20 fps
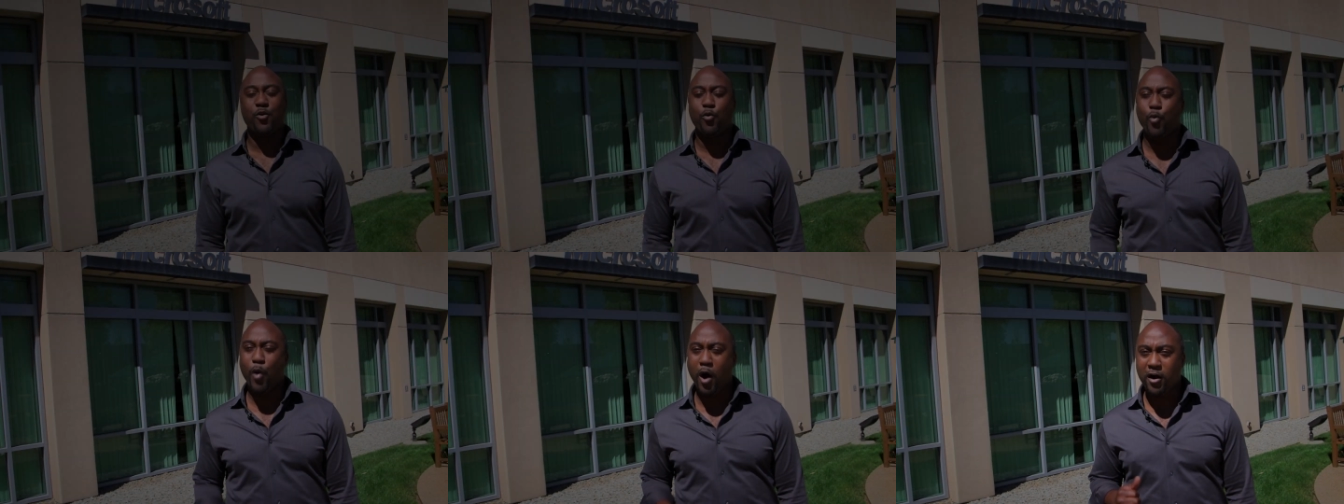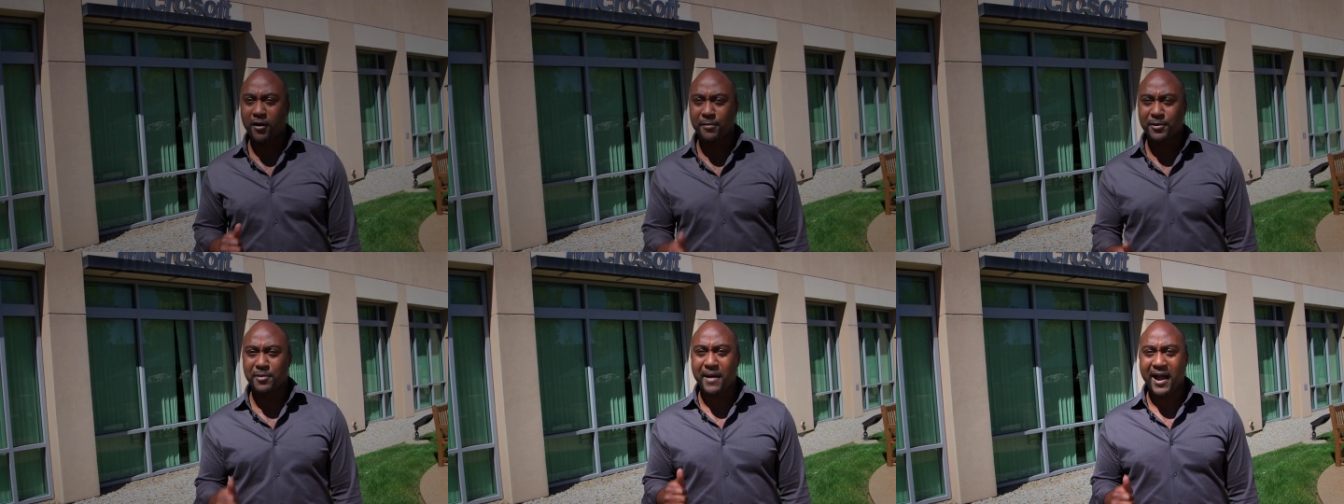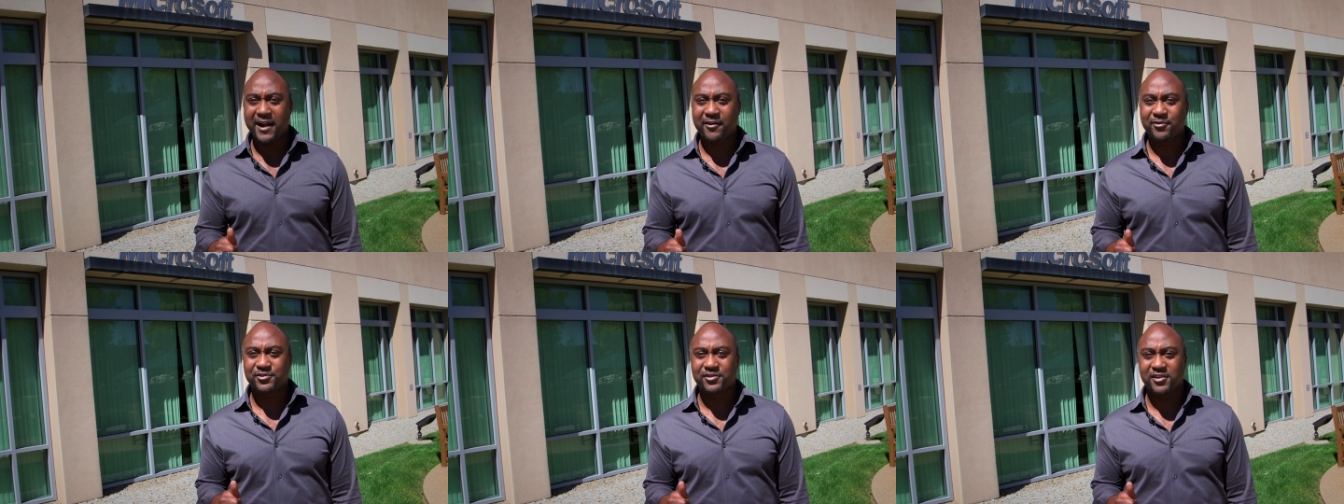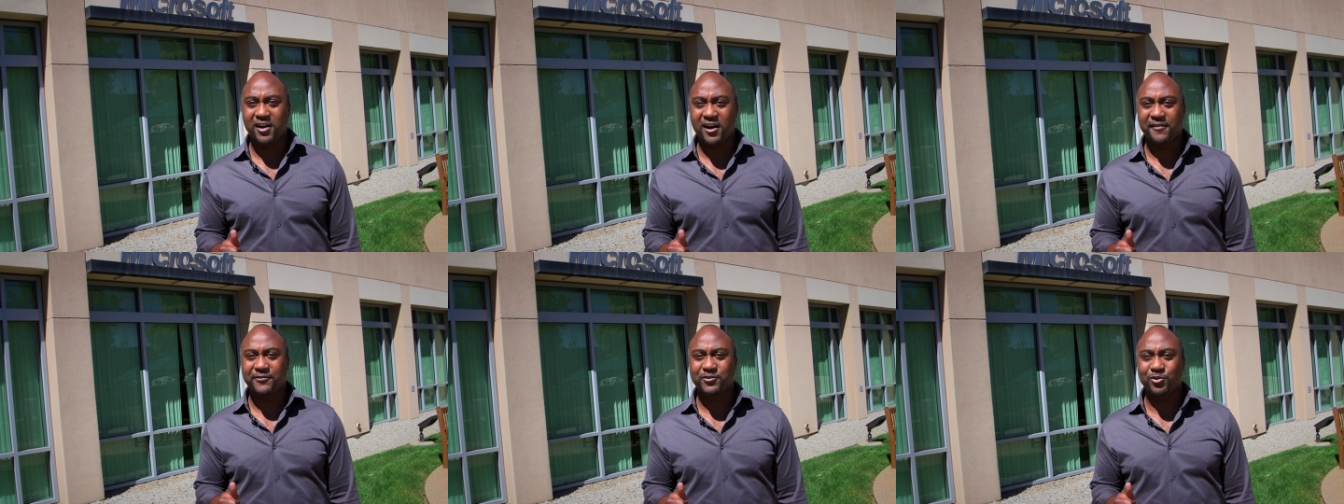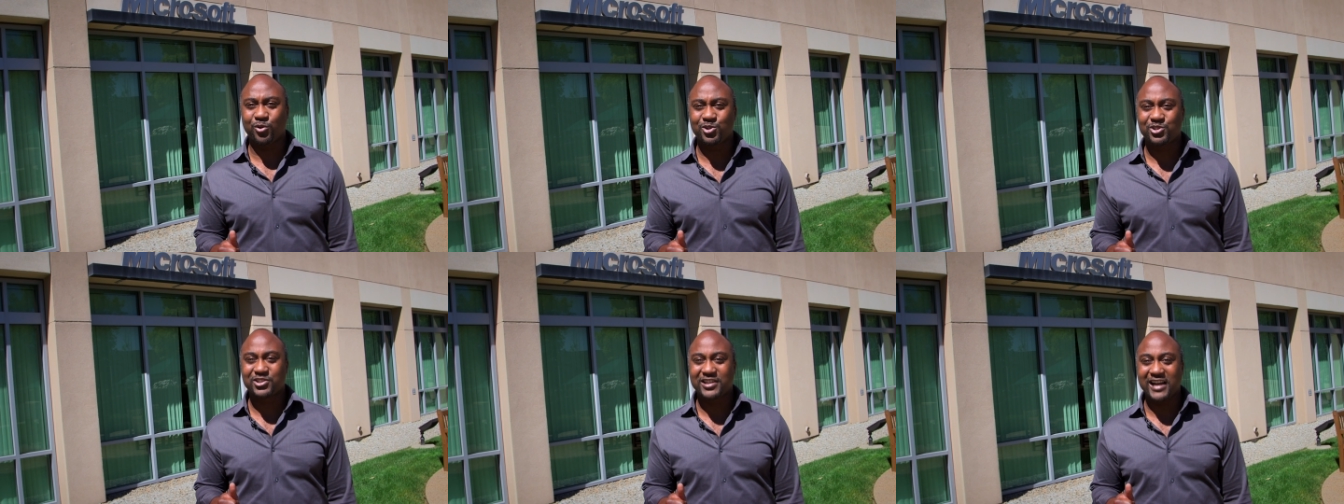Welcome to Microsoft
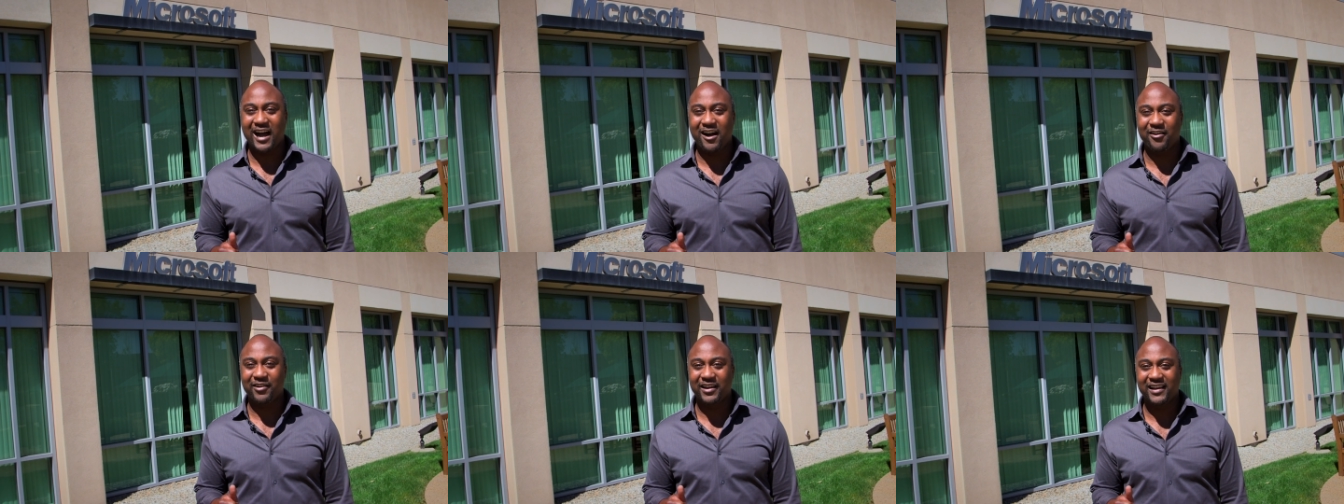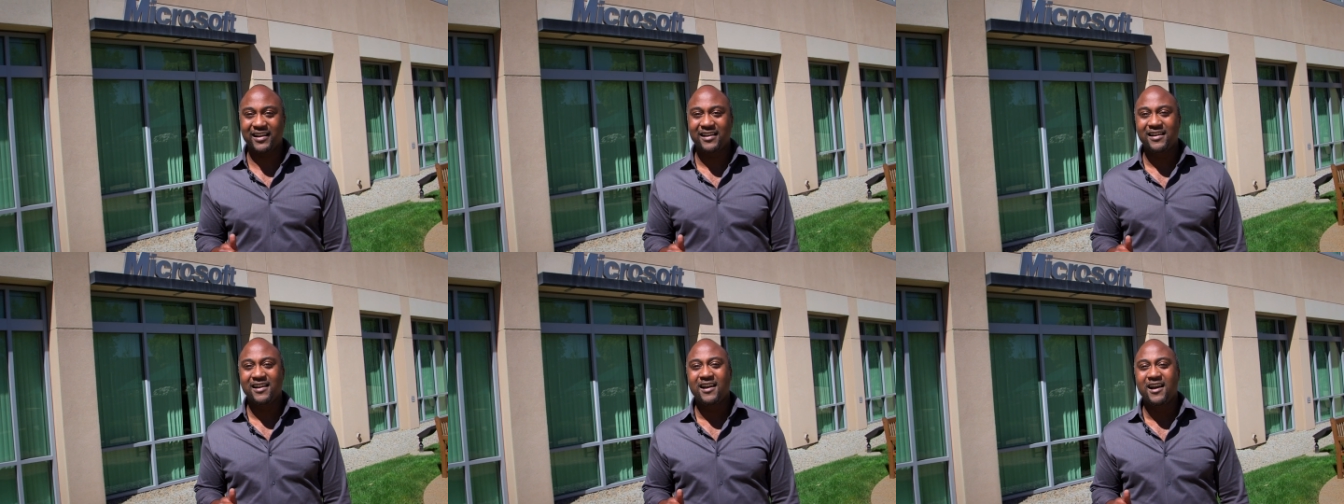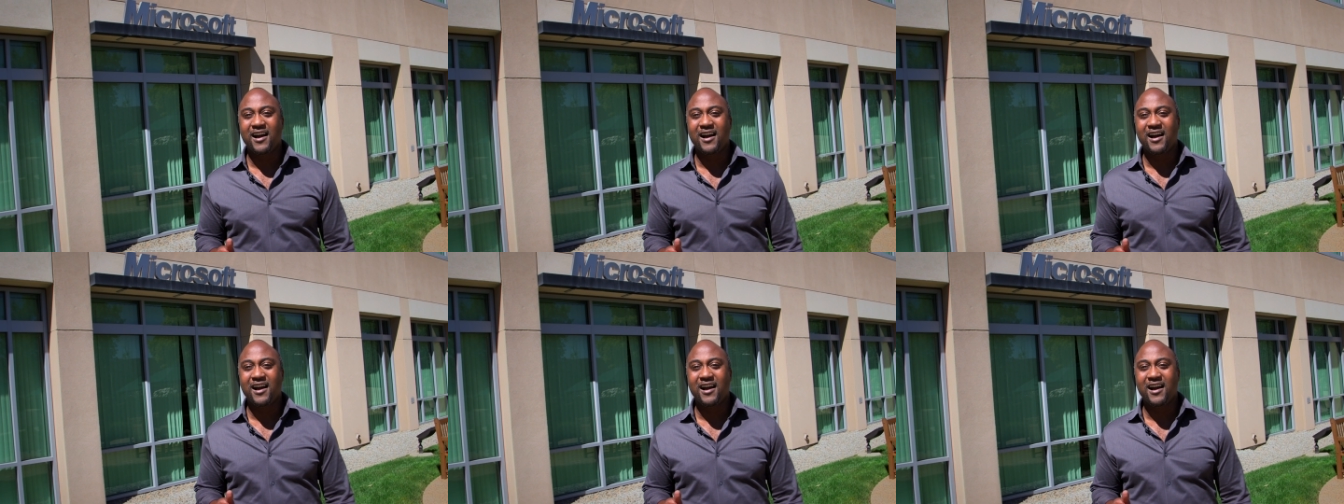Orange County.